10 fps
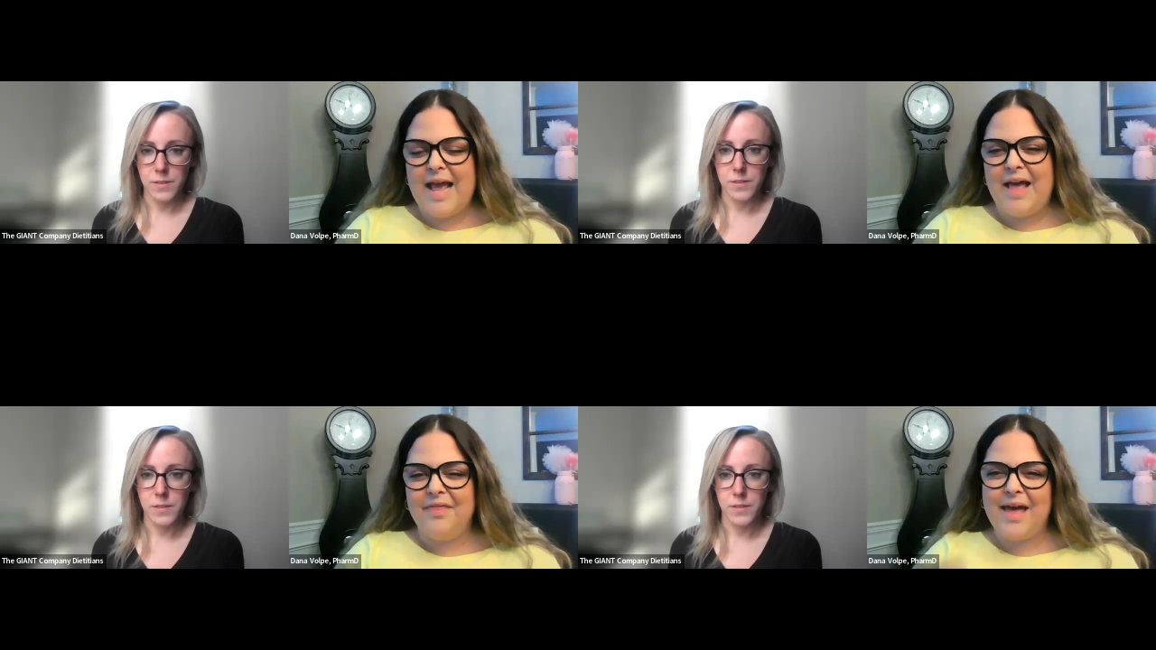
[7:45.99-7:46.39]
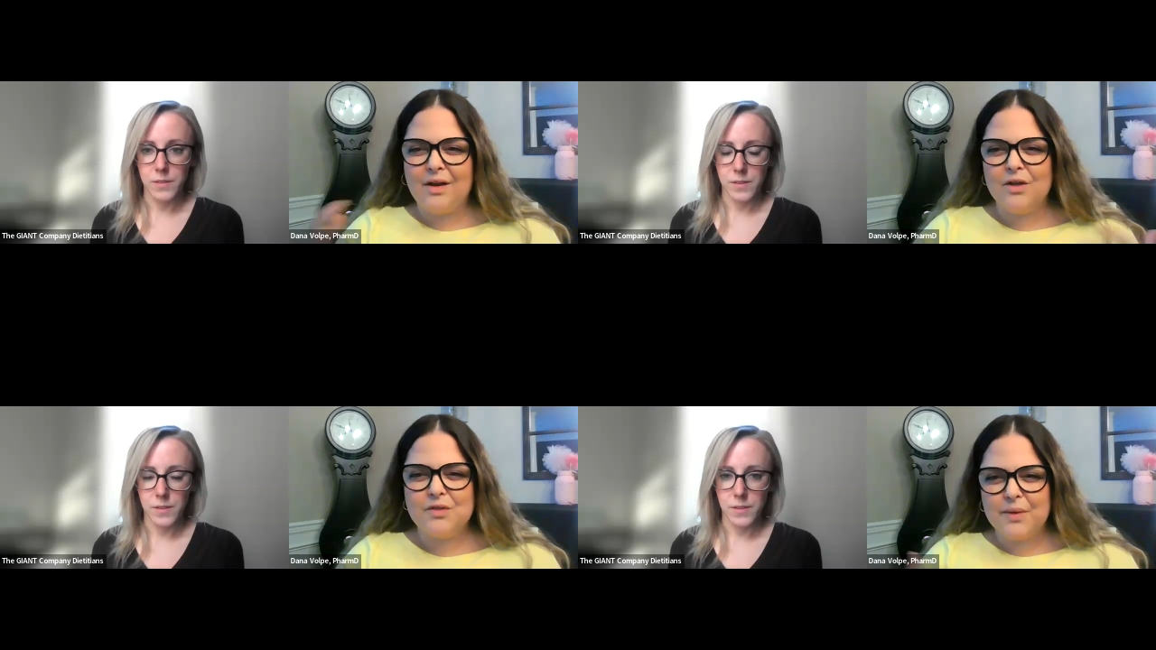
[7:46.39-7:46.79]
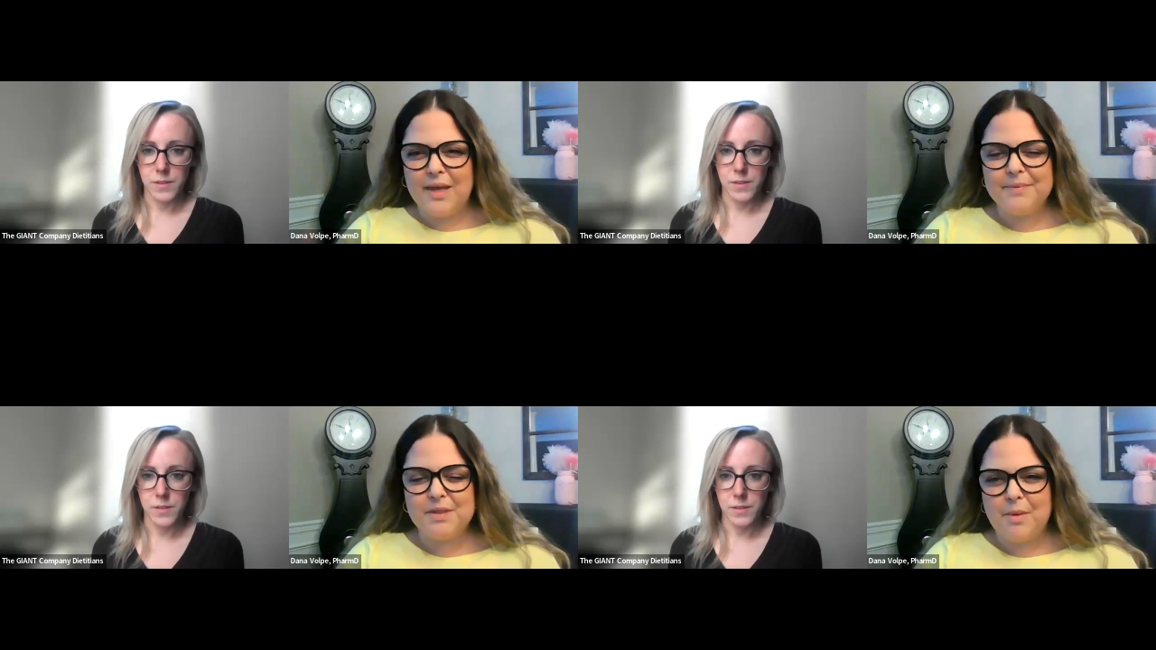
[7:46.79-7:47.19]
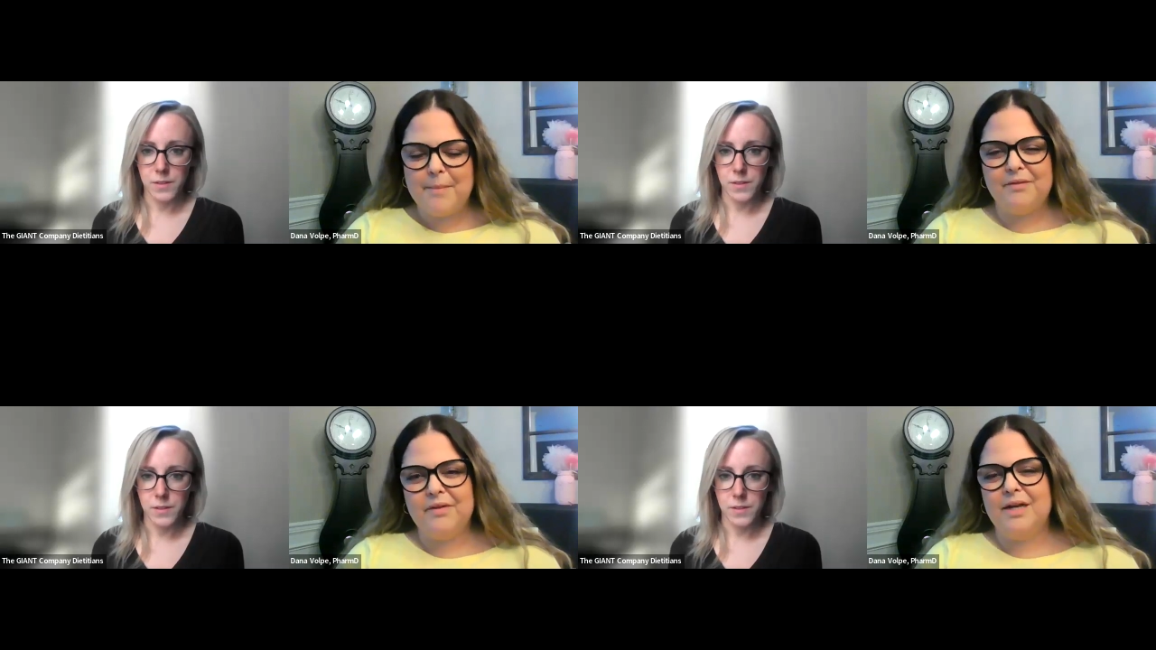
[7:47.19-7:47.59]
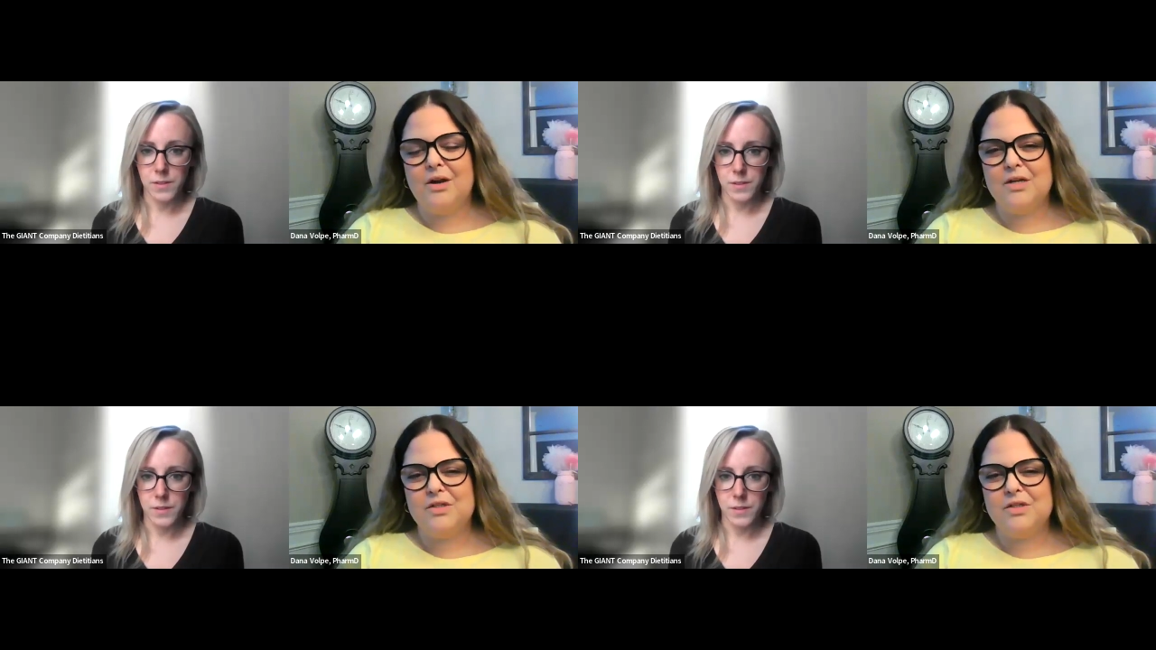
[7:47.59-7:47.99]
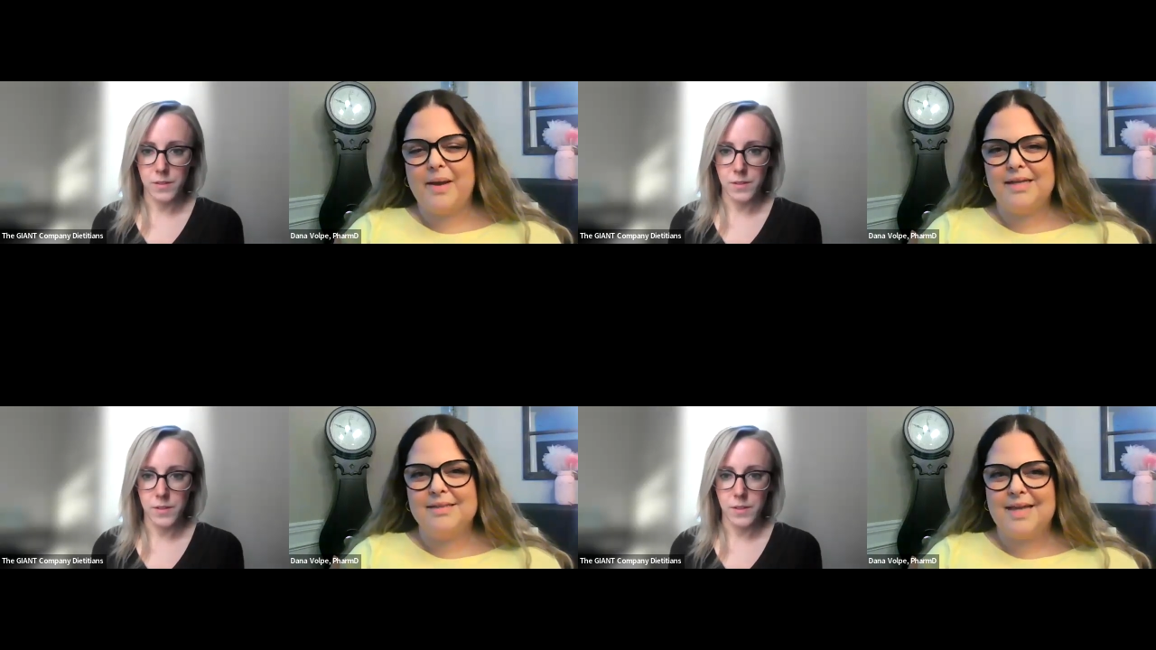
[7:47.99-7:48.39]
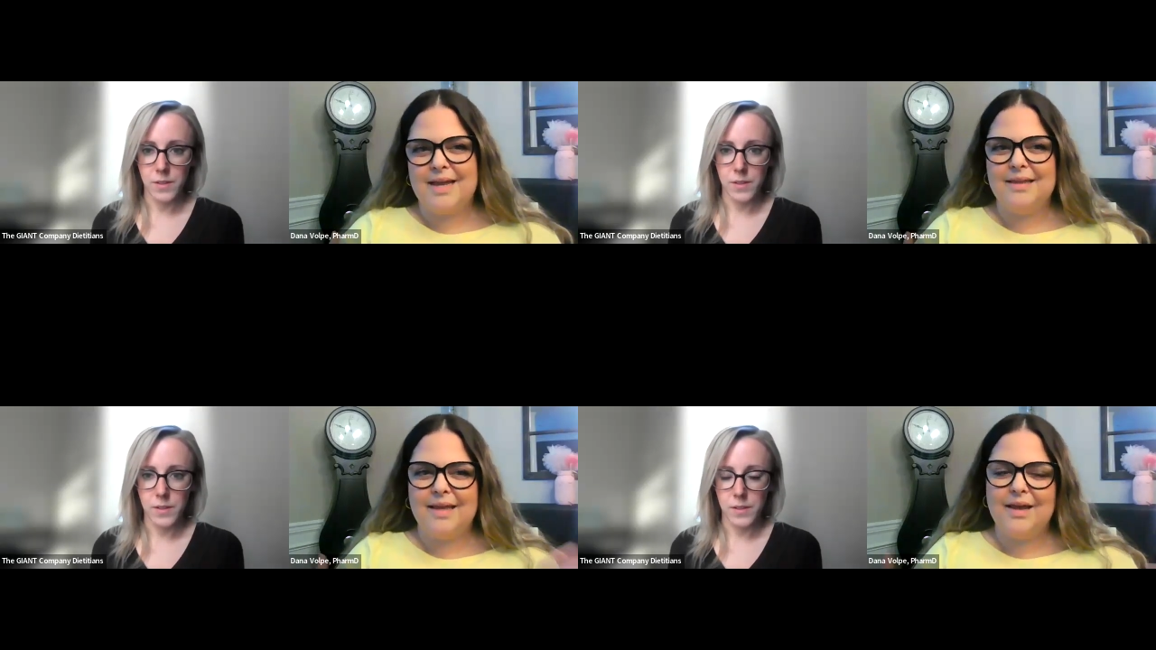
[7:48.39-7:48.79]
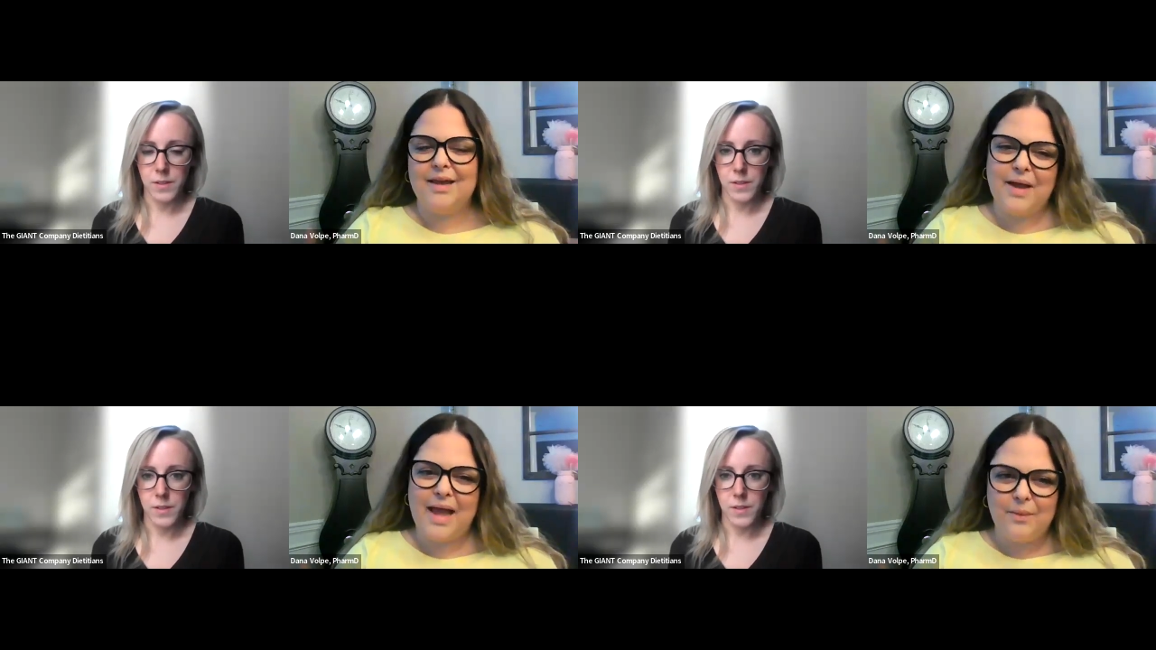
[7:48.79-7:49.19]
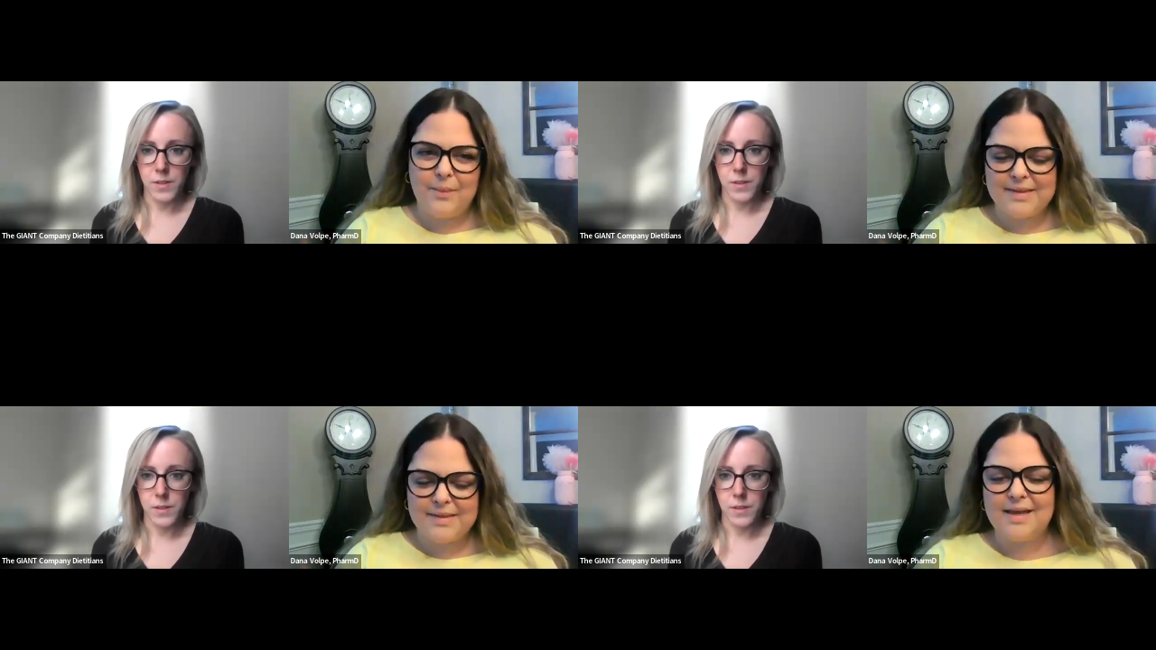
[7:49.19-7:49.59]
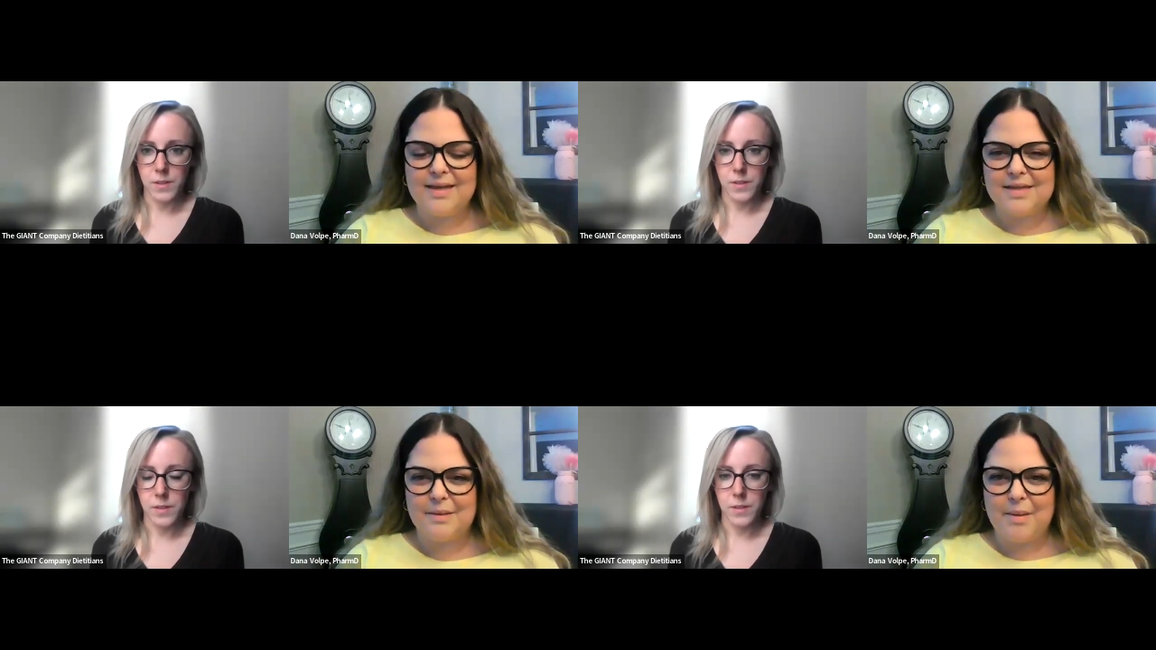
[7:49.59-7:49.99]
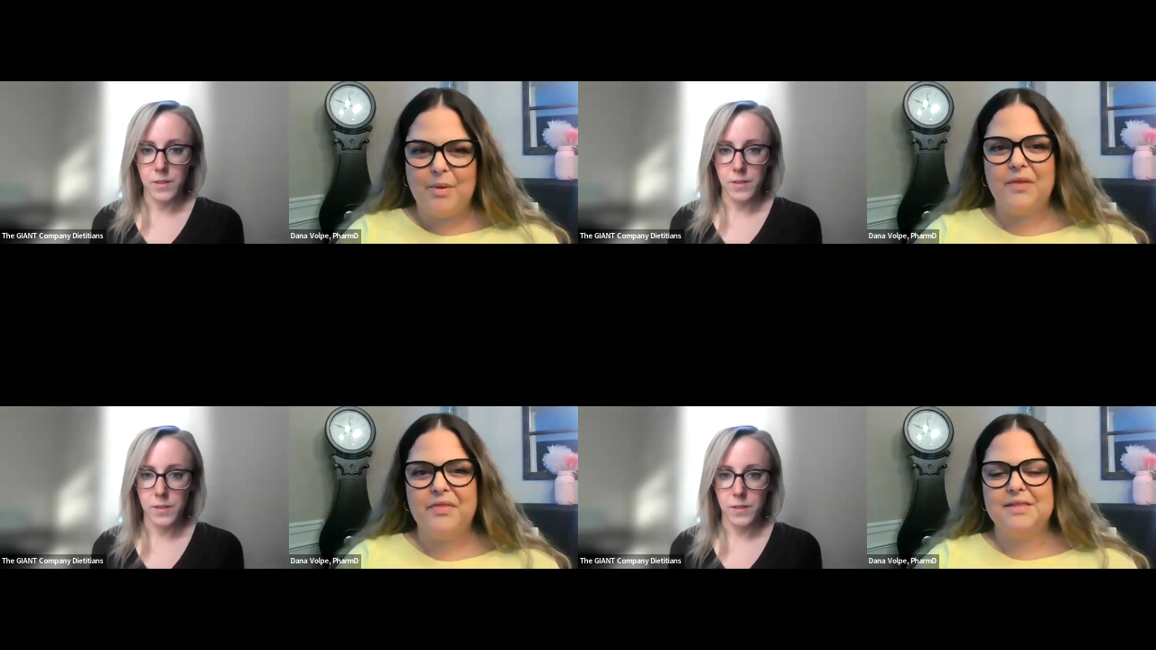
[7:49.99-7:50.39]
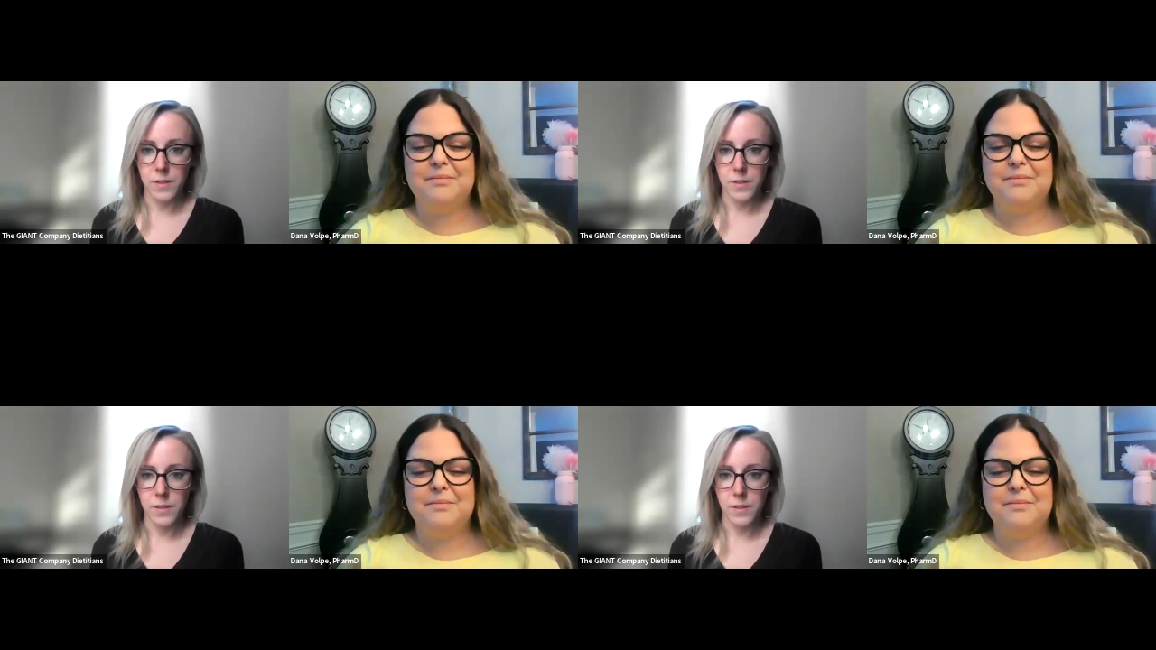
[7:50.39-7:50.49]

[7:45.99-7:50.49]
Speaker 1: And that also keeps them on my radar. So I can say, like, oh, hey, when's the last time I bought this?